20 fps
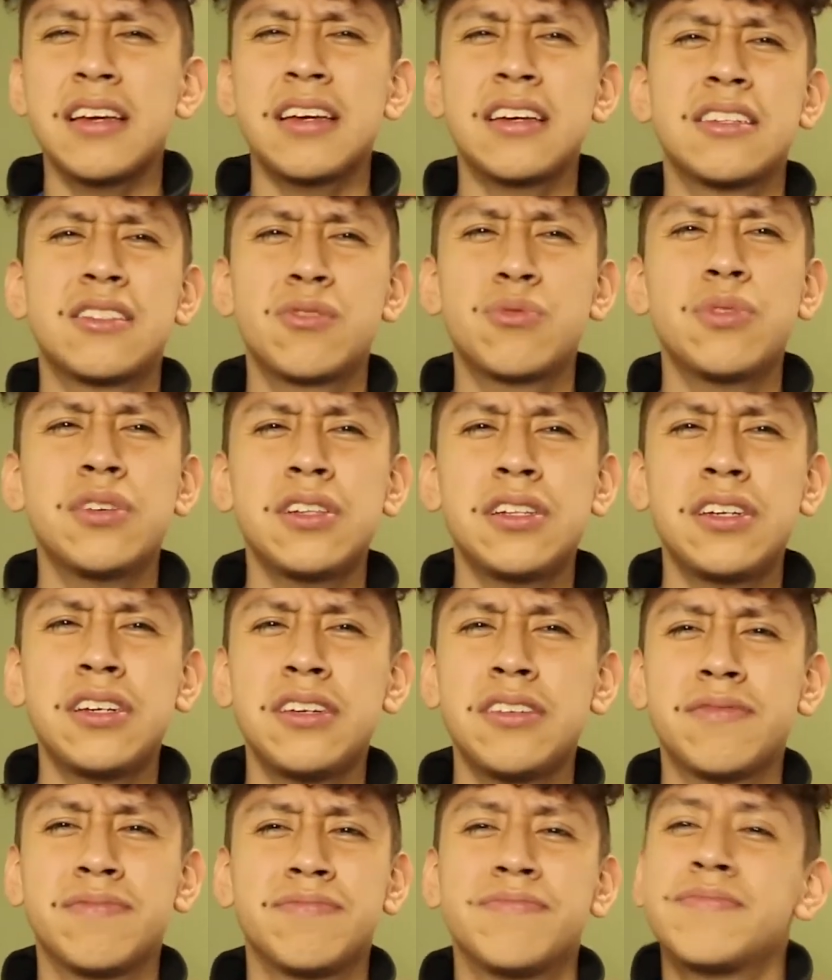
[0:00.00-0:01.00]
it's
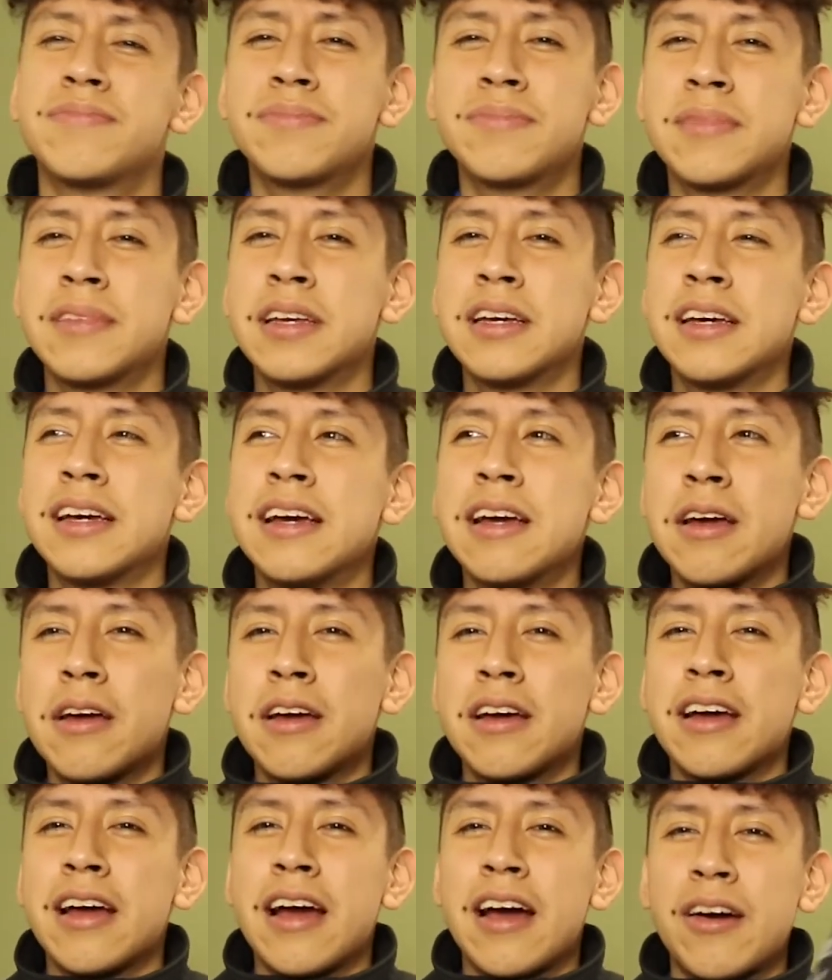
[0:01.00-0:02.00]
really
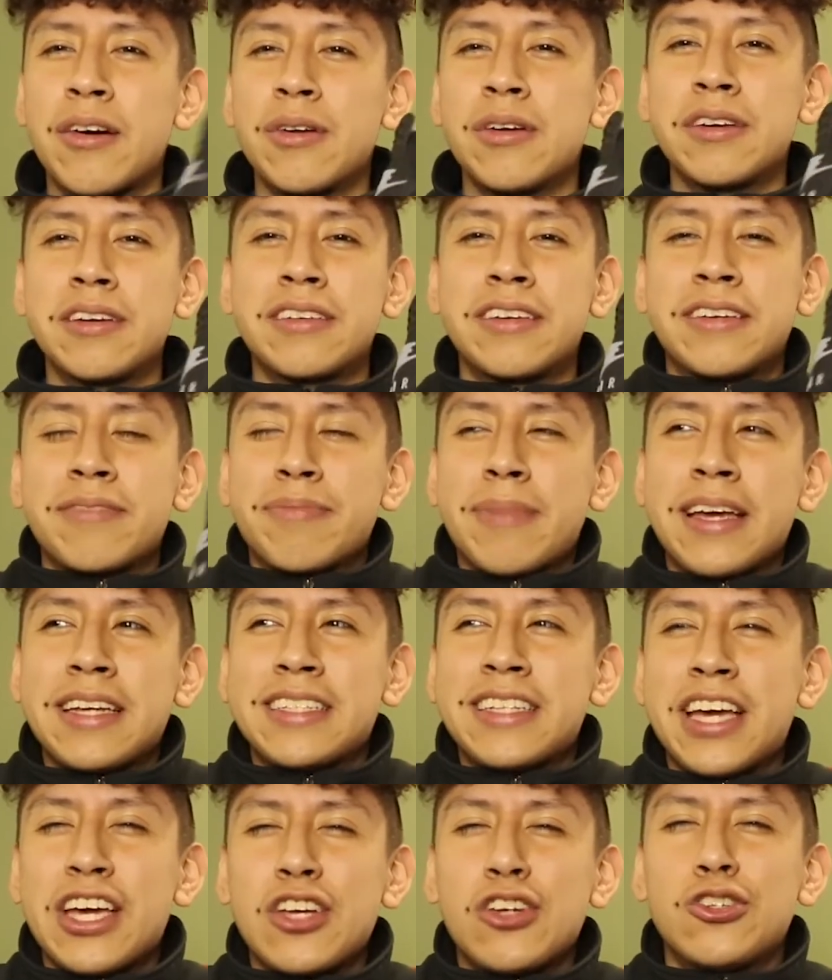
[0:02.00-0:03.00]
how to
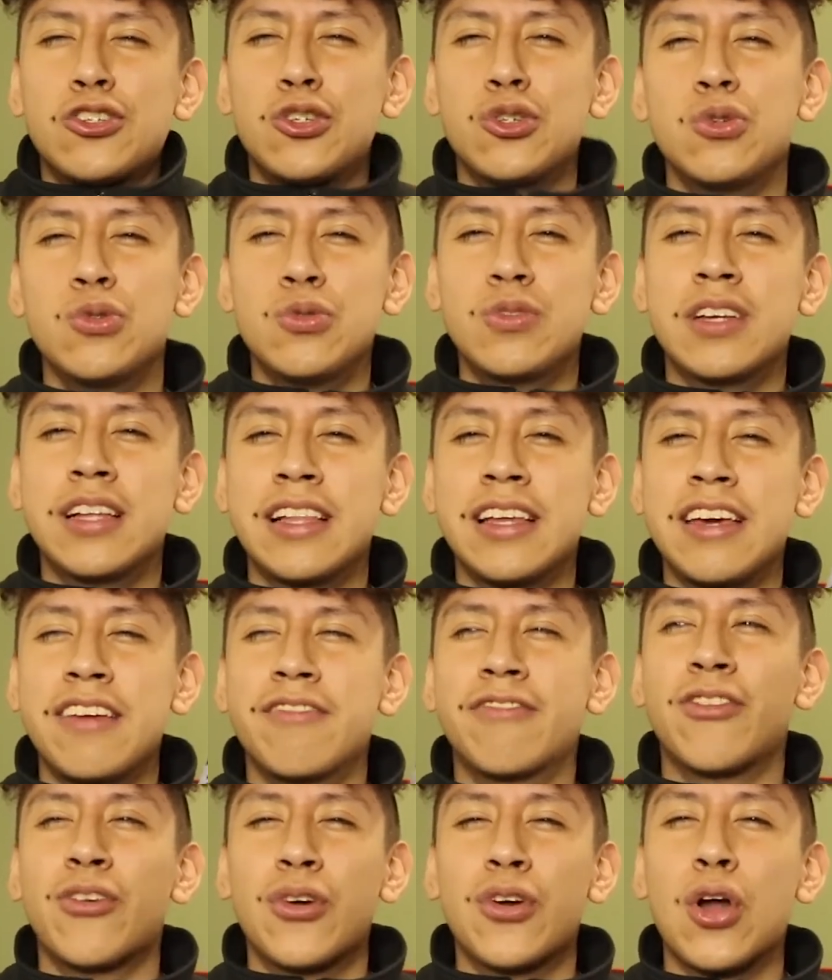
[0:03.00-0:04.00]
maintain your shoes
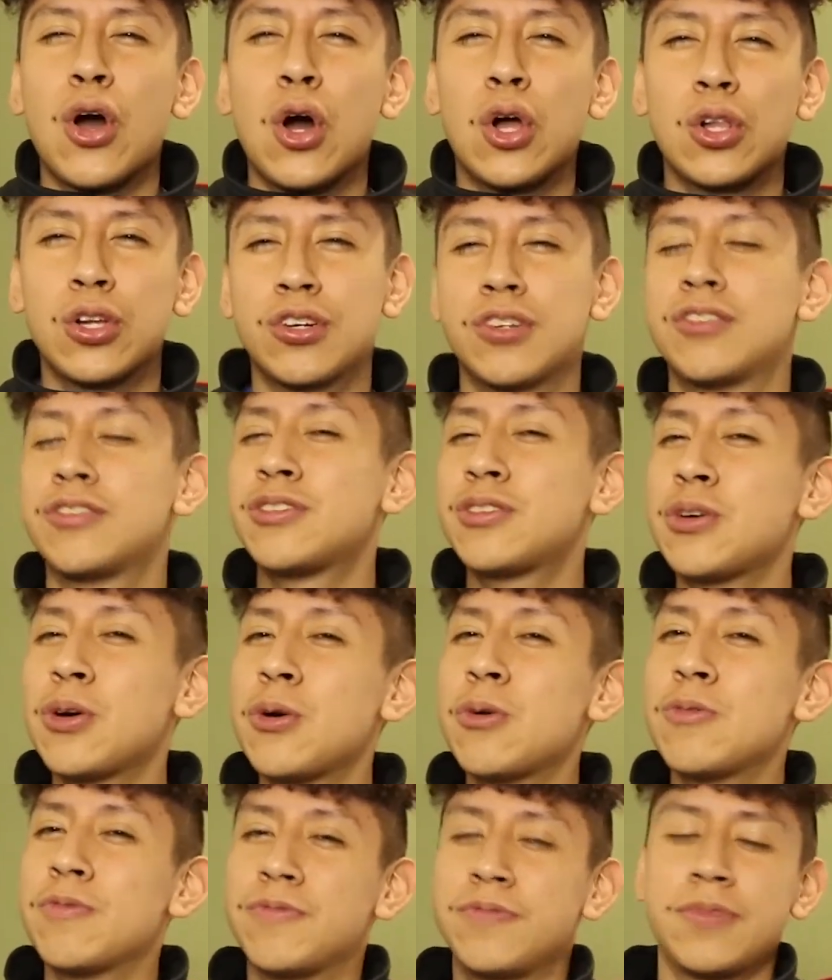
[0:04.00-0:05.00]
clean for $1.
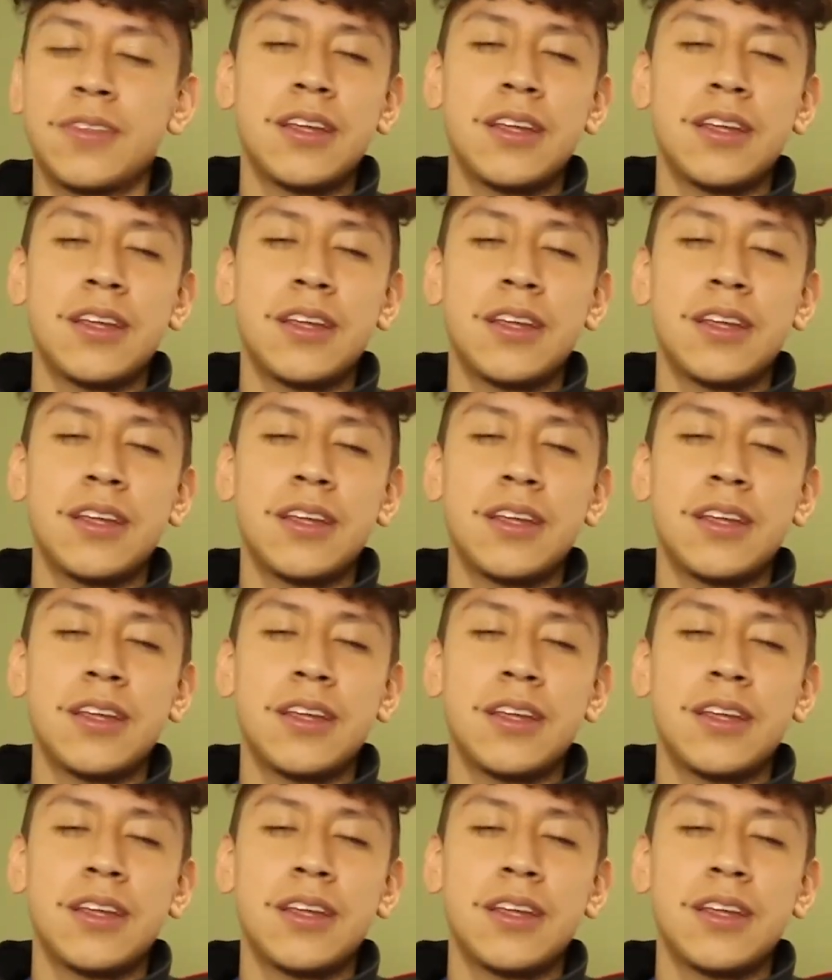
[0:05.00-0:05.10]
So